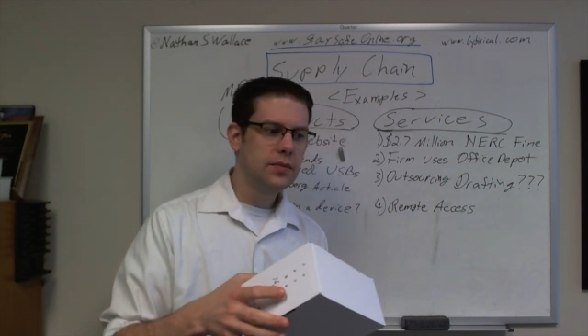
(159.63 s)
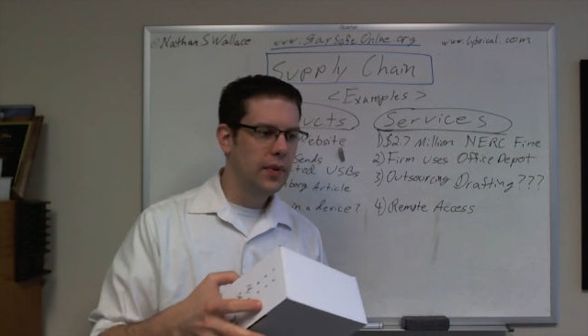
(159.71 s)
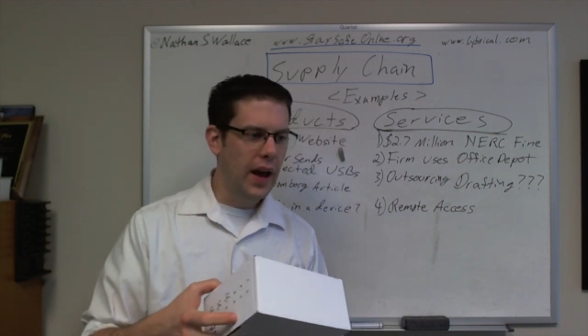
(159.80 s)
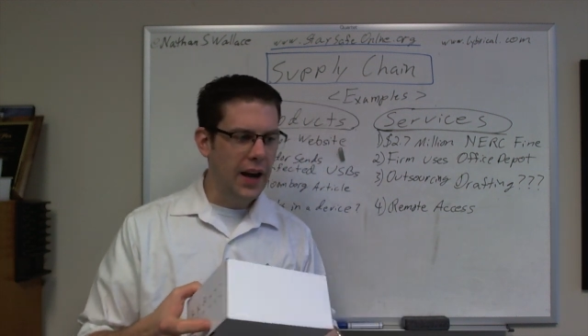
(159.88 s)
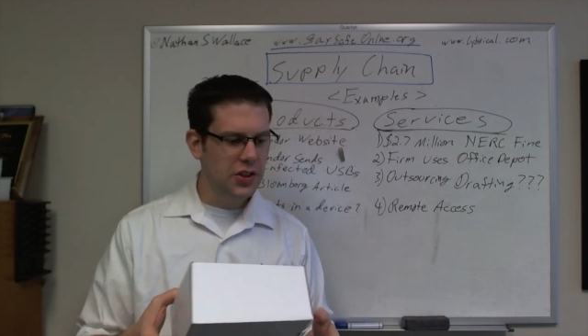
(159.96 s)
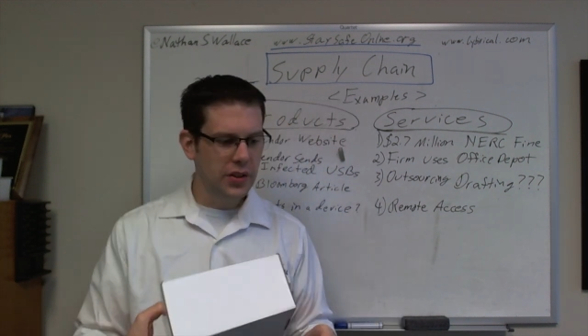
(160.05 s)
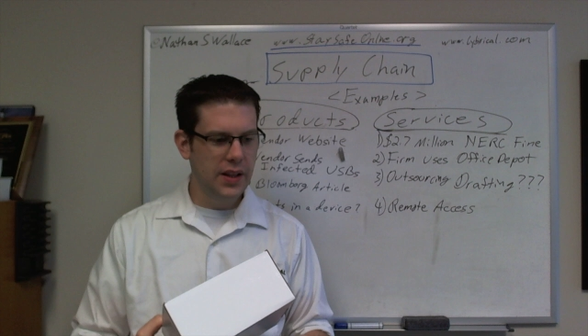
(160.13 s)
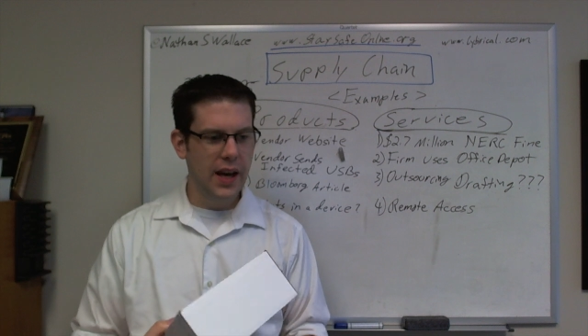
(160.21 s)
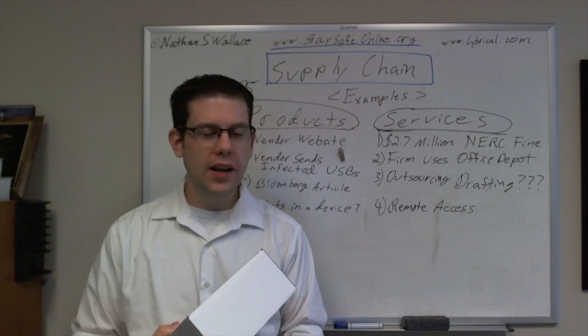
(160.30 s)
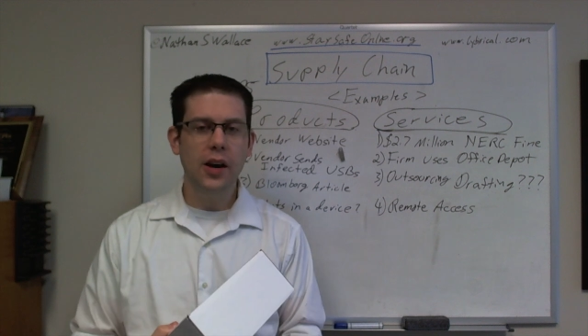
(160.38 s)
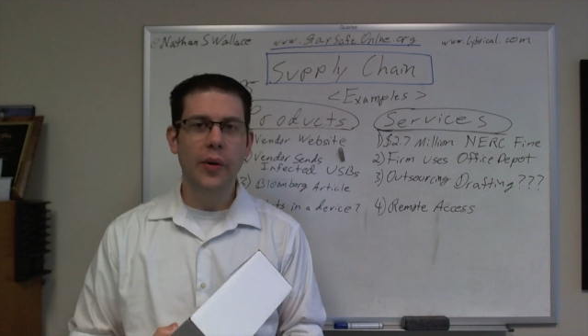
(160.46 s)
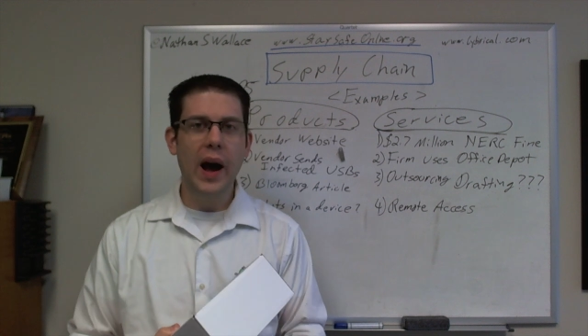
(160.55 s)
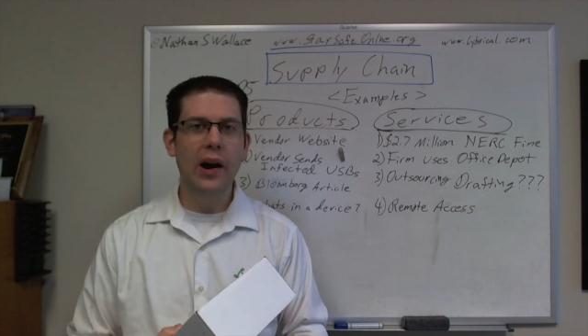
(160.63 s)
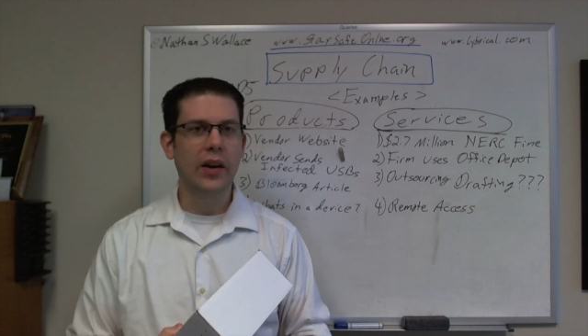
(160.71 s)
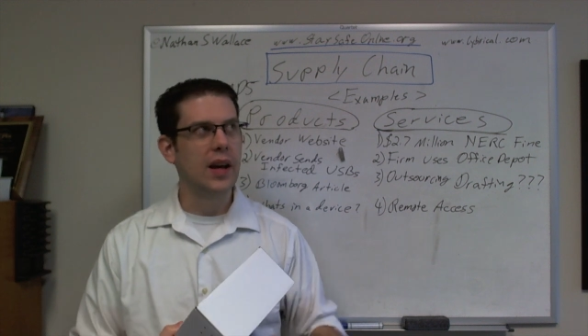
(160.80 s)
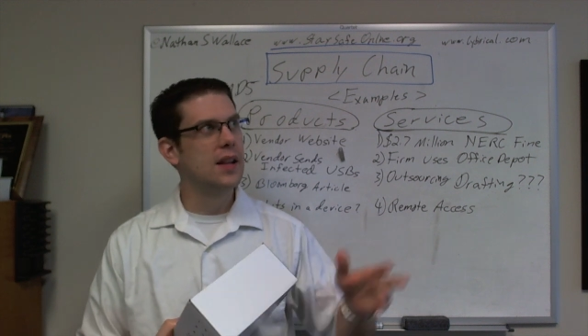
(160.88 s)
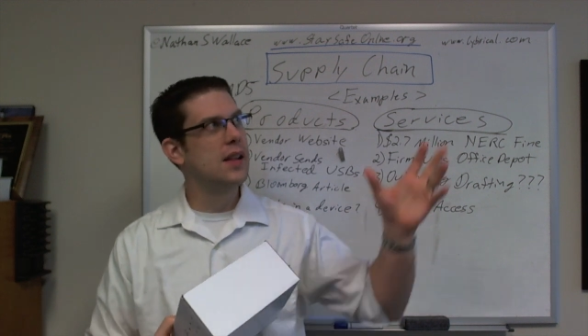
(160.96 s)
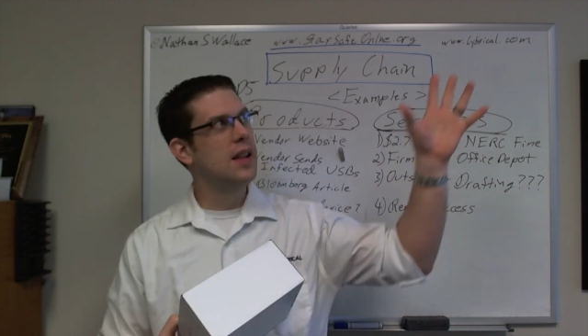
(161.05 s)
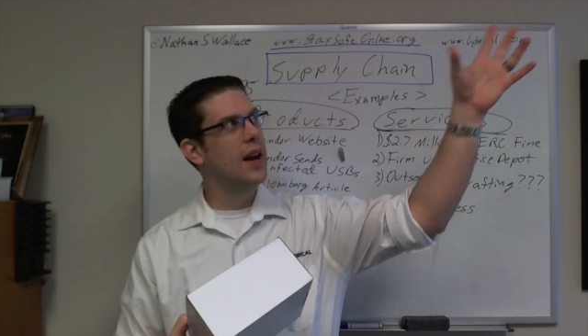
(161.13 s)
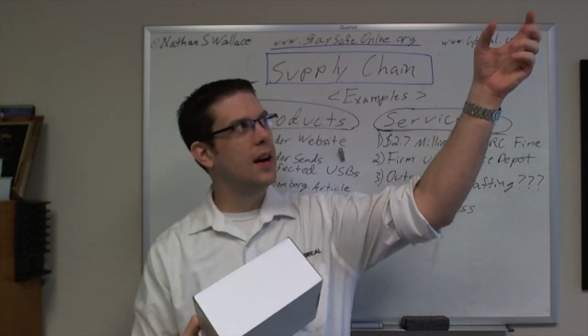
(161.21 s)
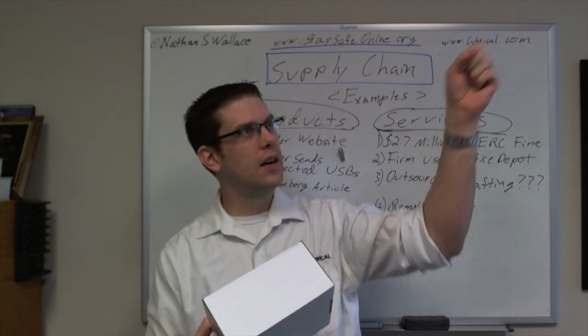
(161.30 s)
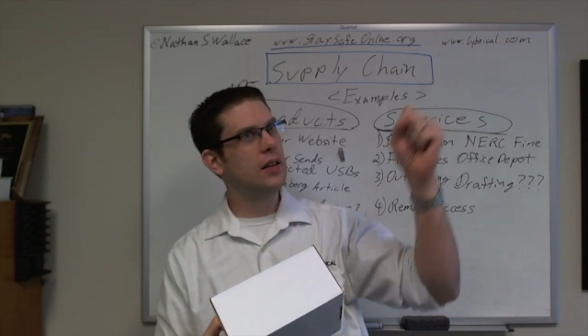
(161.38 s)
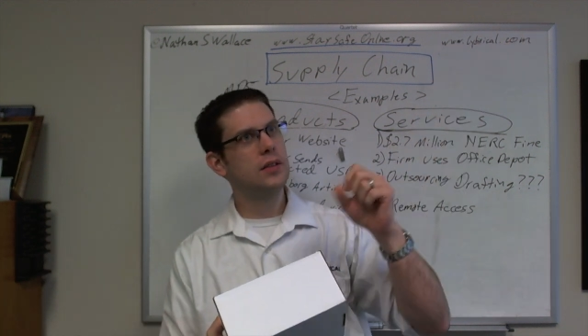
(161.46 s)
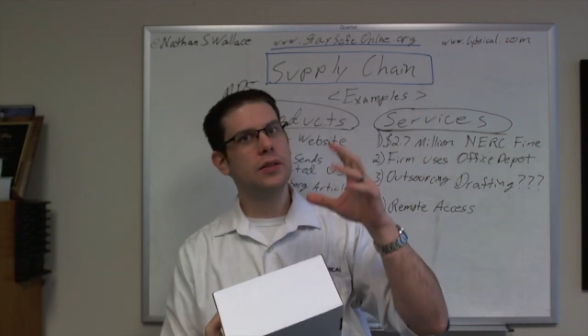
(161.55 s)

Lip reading: actually they go out and then they're